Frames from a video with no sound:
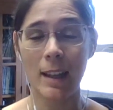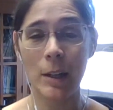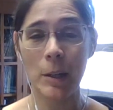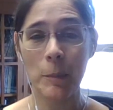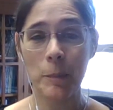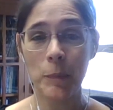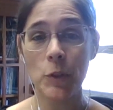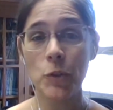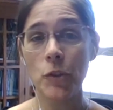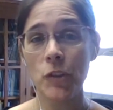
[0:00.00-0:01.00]

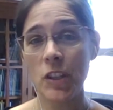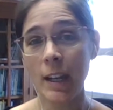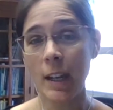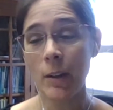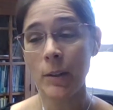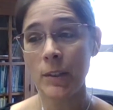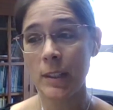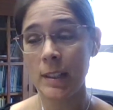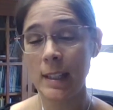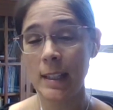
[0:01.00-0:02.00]
you should check out
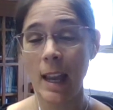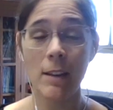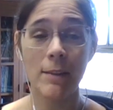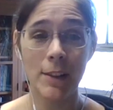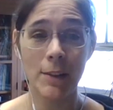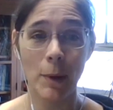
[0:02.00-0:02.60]
the AFE